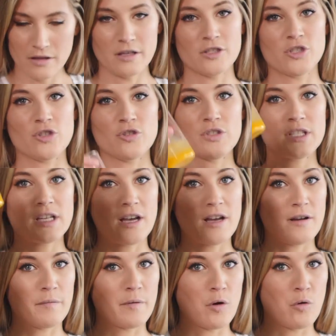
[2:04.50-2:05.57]
the juice
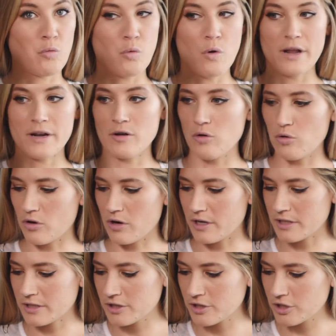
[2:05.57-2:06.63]
of 1
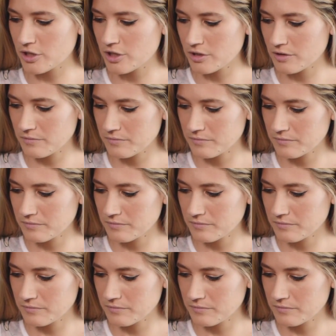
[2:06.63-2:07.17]
orange,